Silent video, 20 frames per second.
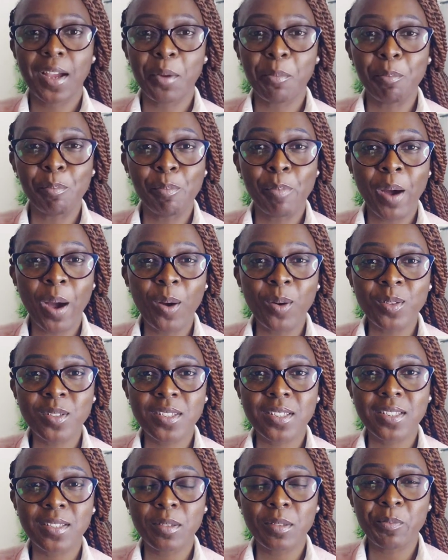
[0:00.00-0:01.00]

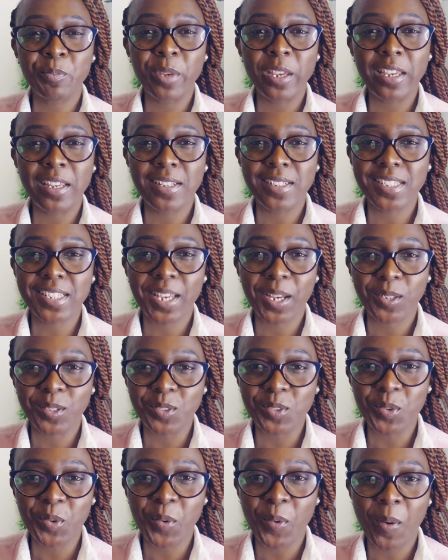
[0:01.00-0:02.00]
about being
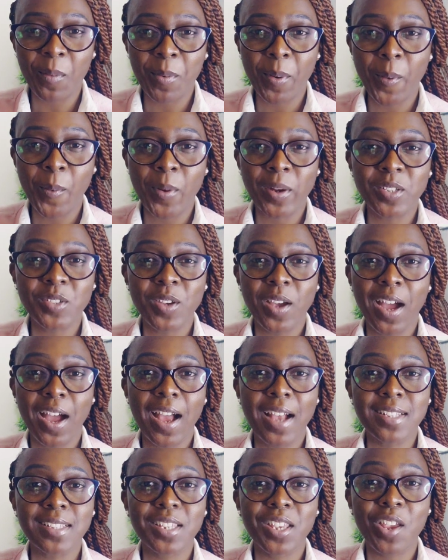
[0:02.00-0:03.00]
intentional about what you're
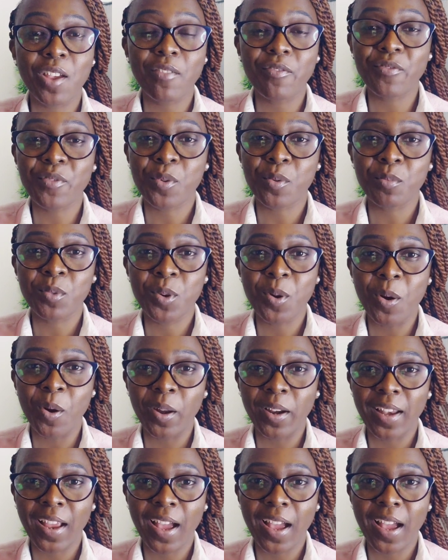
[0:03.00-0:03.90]
asking from God,